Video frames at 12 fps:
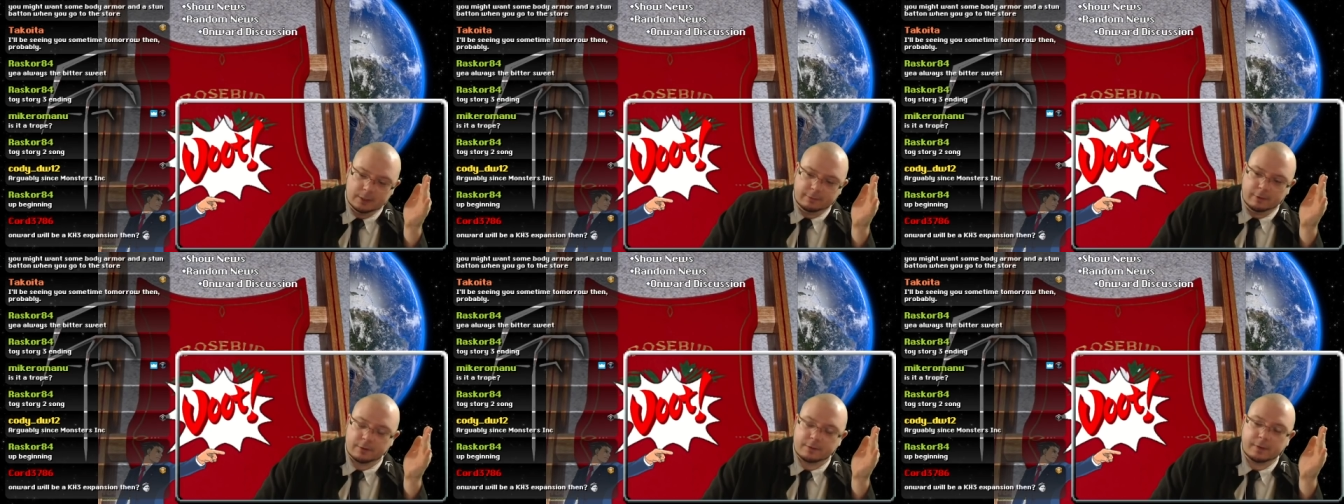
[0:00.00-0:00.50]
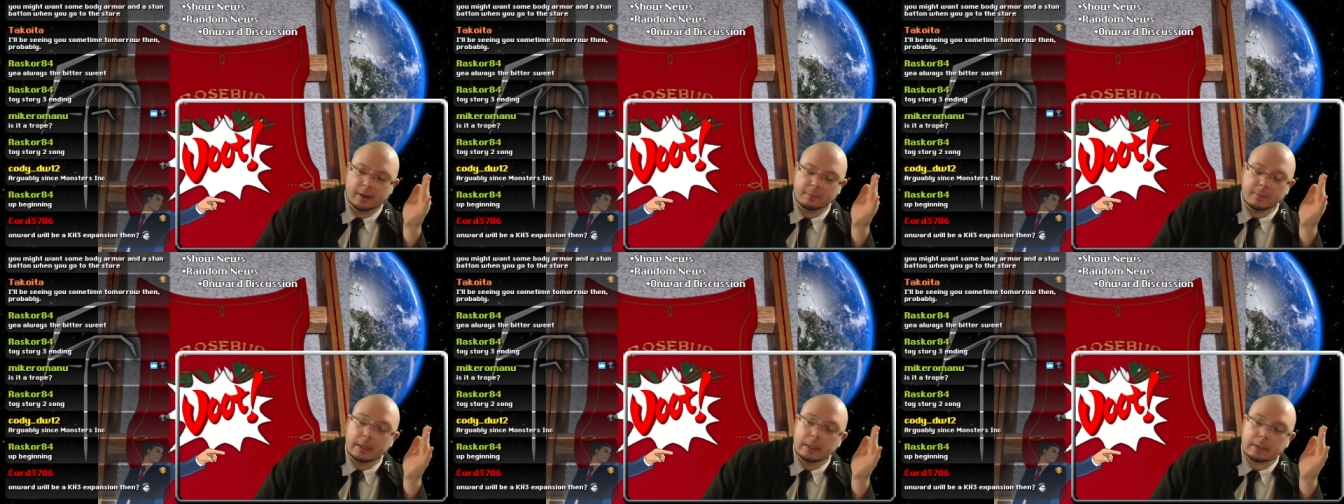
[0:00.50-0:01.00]
the first 5
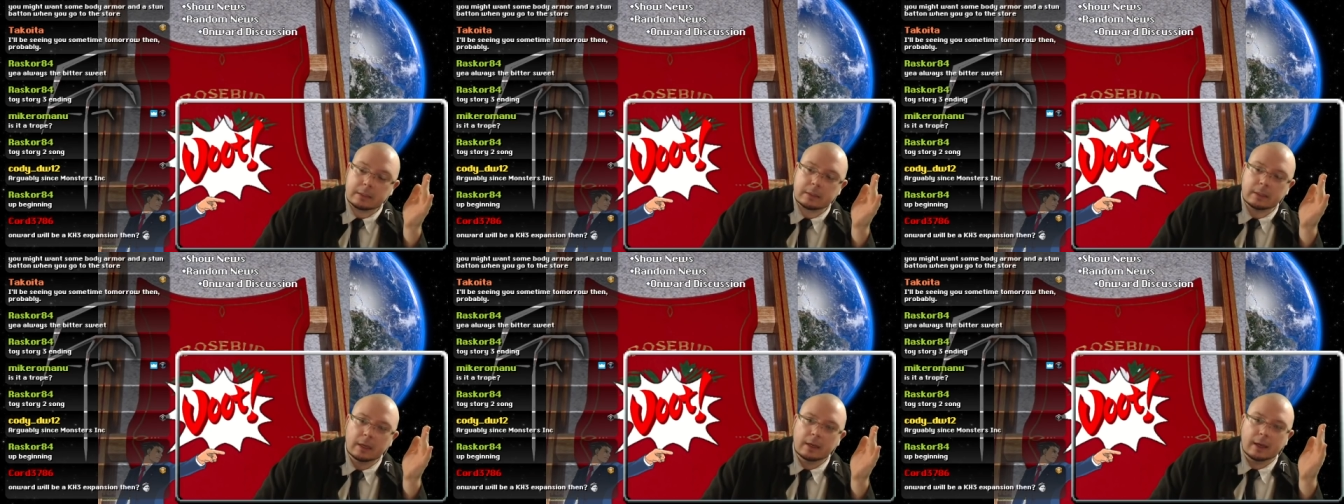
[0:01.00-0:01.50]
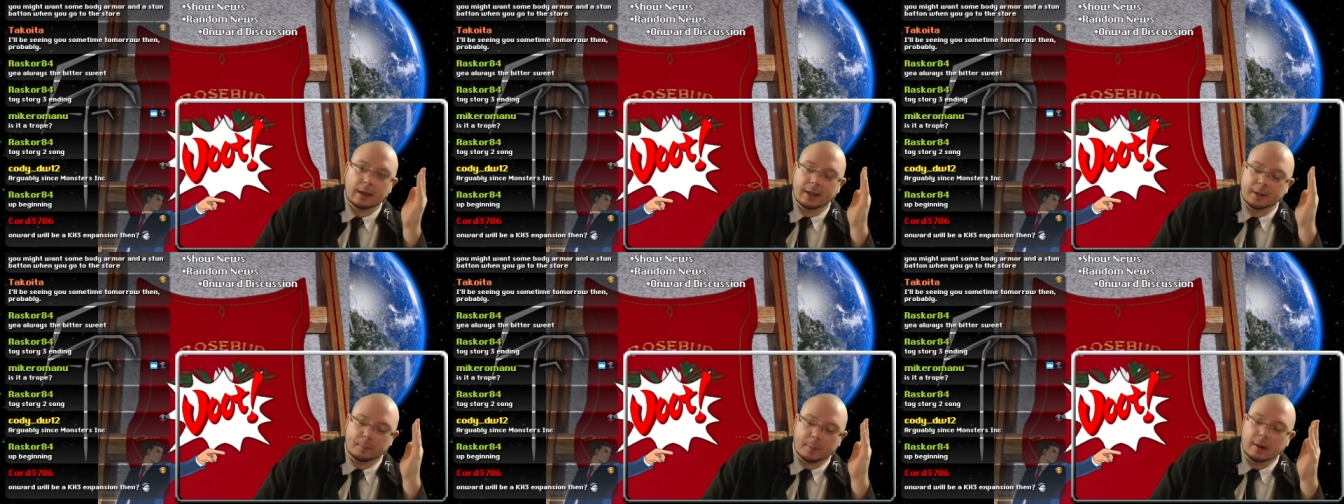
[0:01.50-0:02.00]
minutes, and I
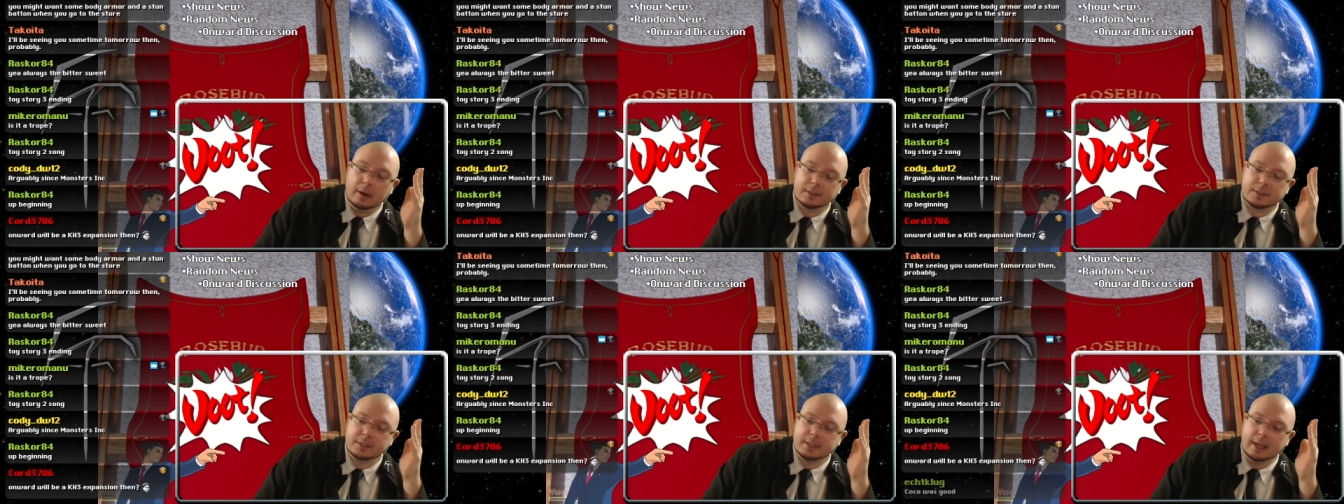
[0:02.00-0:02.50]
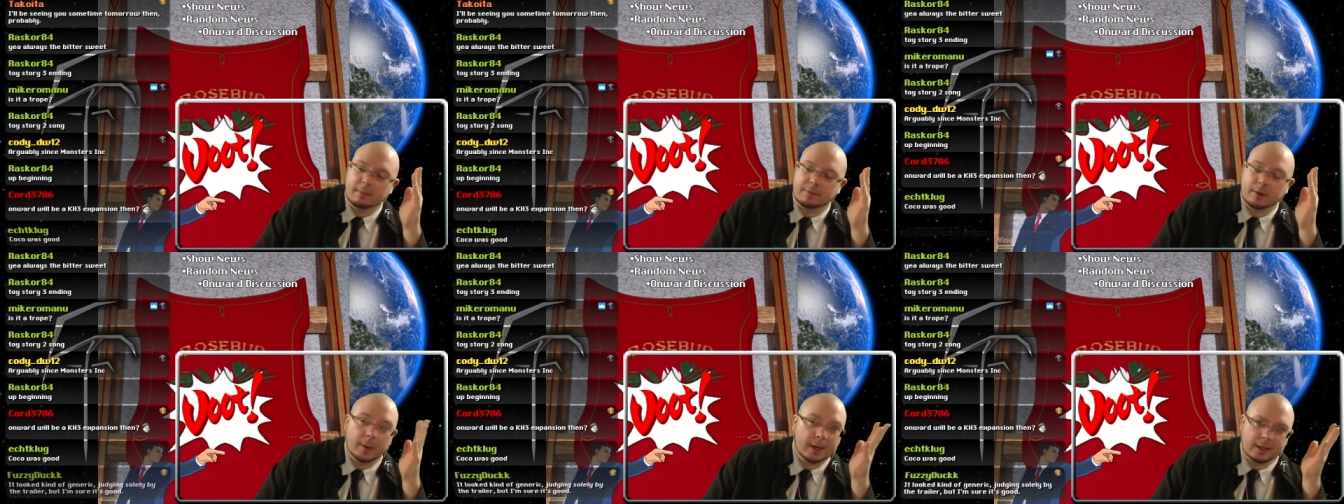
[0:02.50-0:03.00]
had to pause the damn
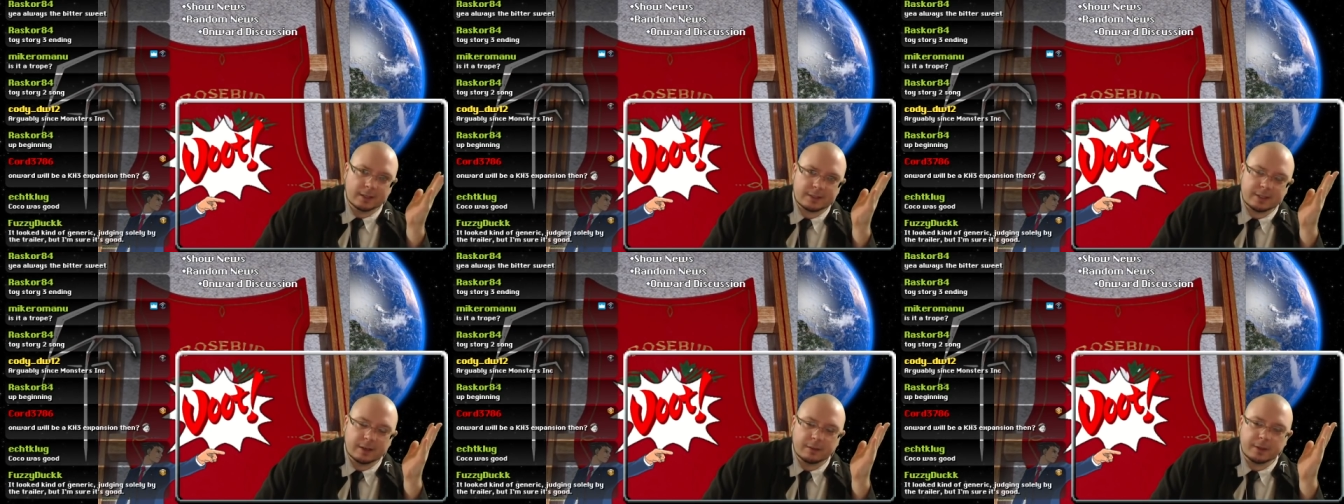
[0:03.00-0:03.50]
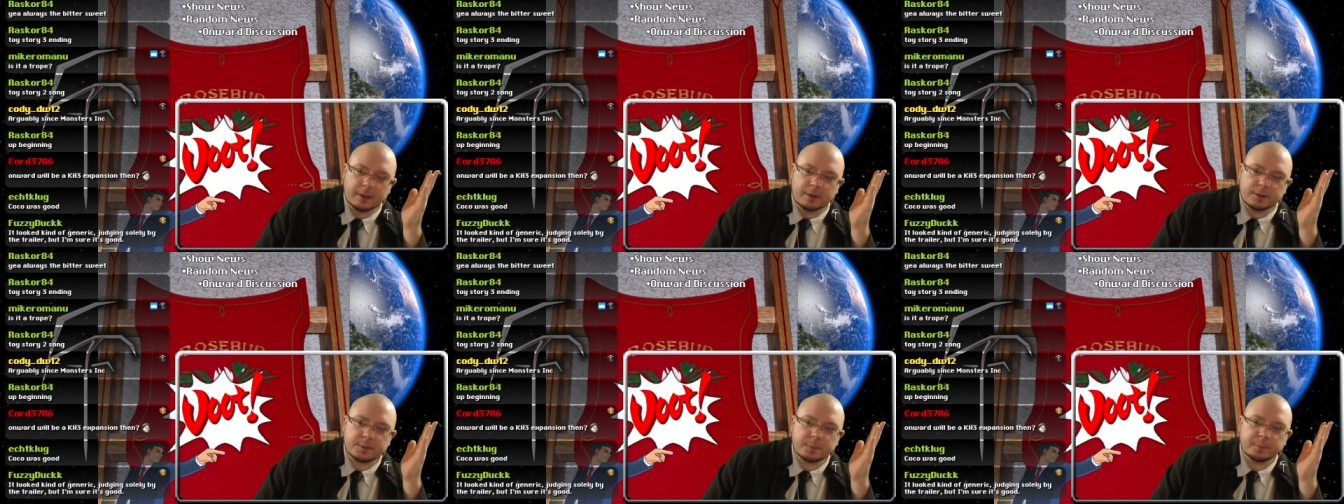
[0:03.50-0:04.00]
film. I didn't get to see it in
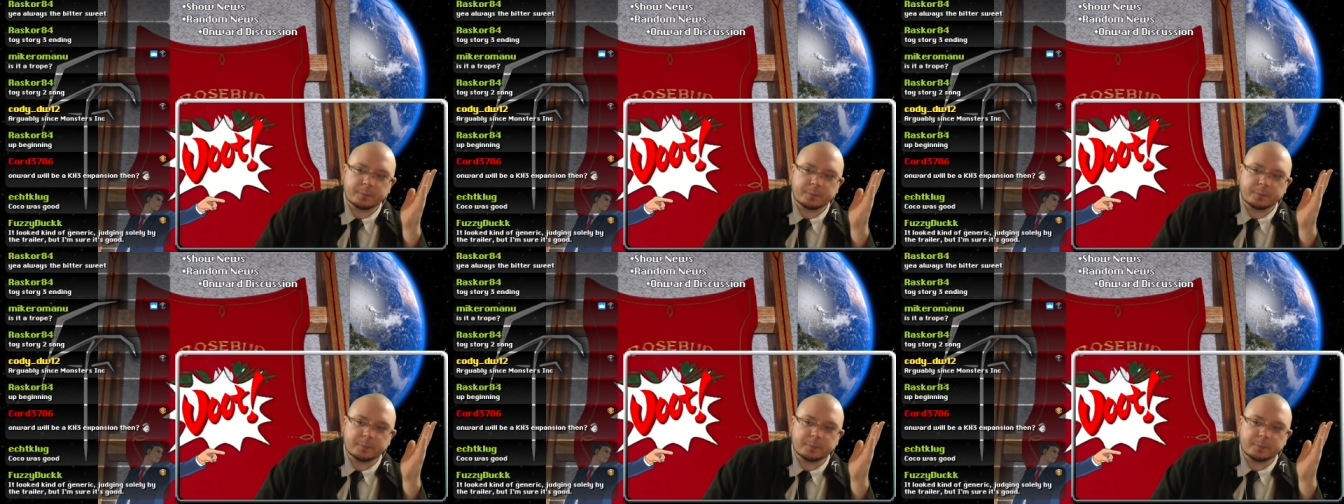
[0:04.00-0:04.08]
theaters.